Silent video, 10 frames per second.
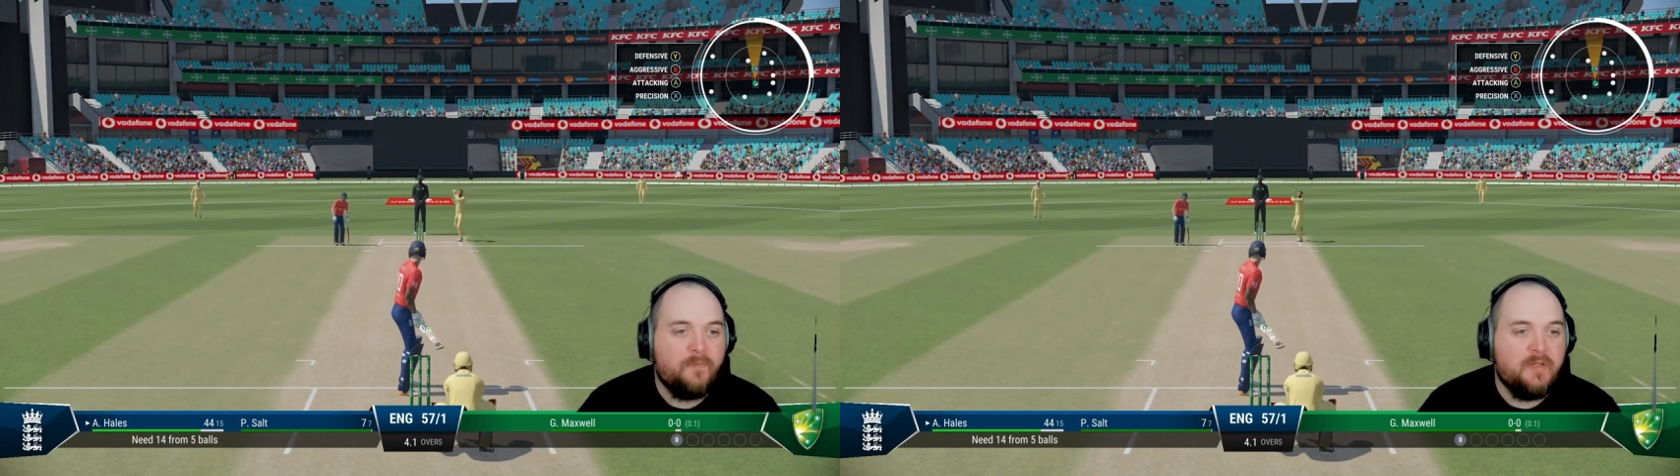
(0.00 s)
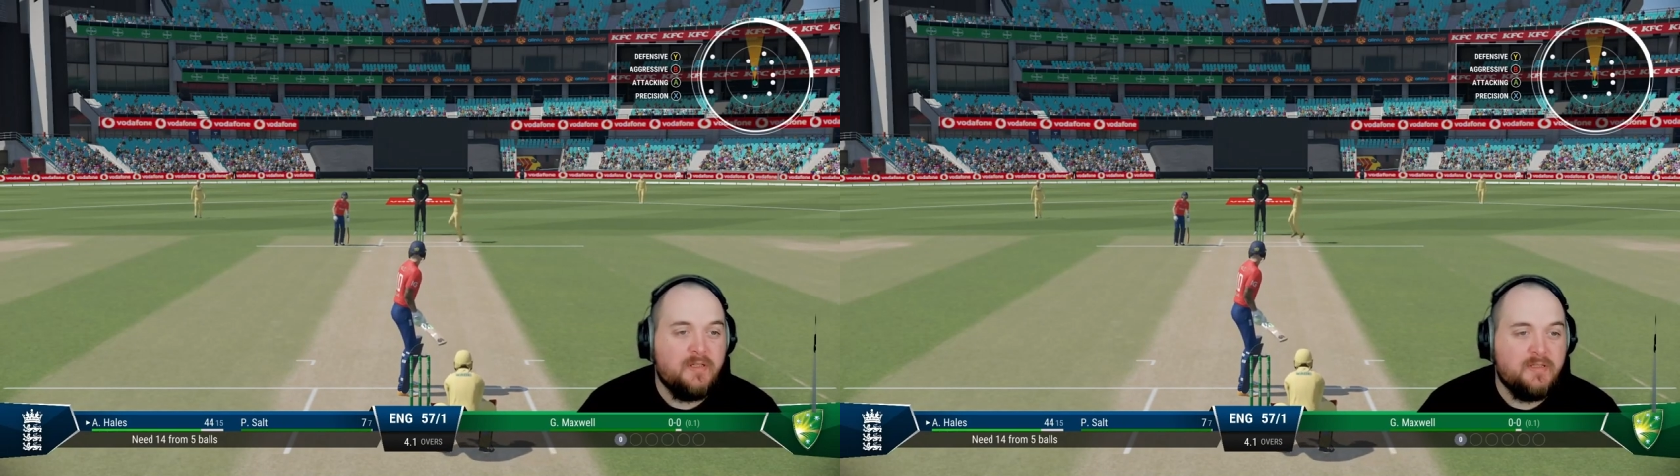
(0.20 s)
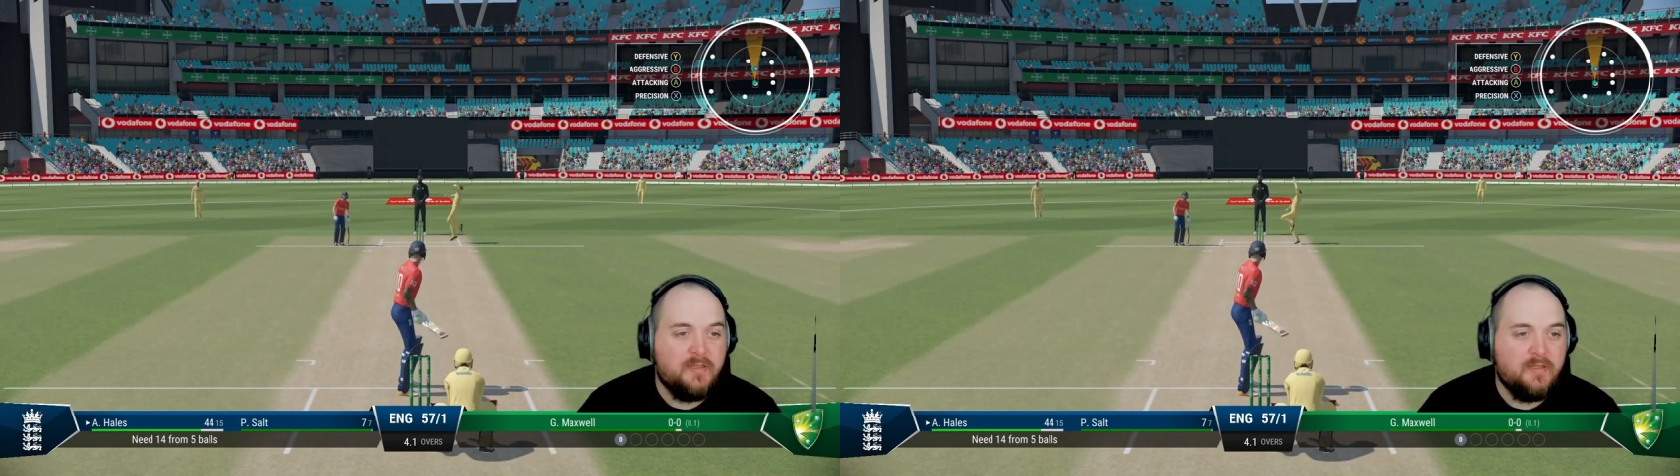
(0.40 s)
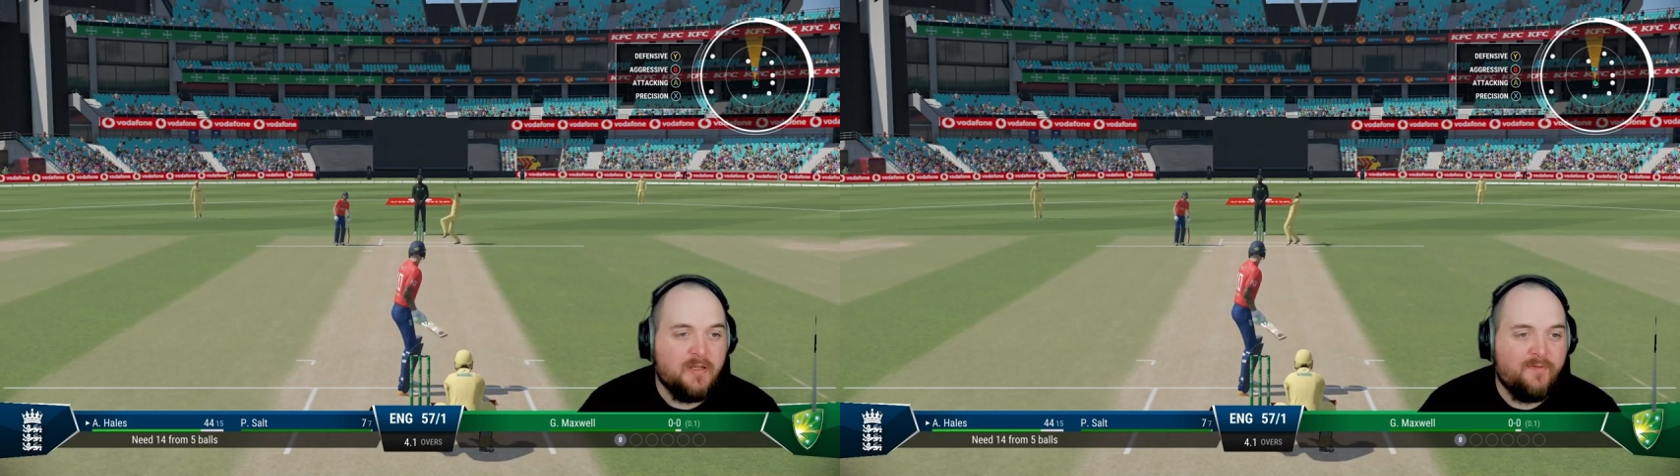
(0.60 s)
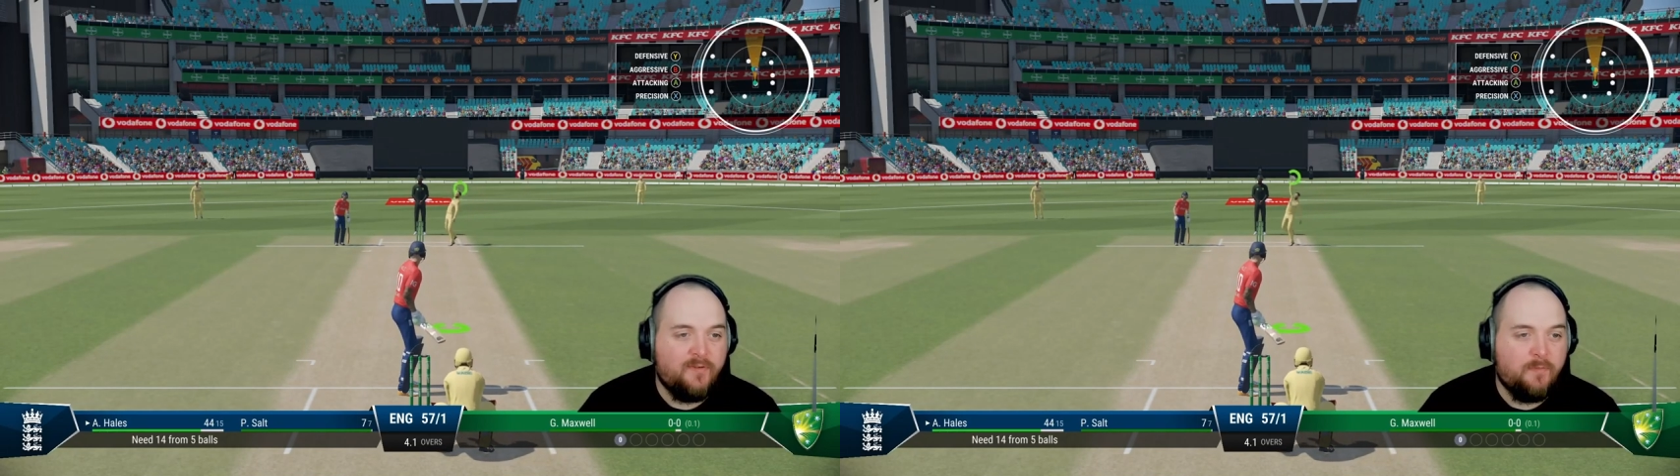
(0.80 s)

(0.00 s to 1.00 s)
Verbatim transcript: is tough to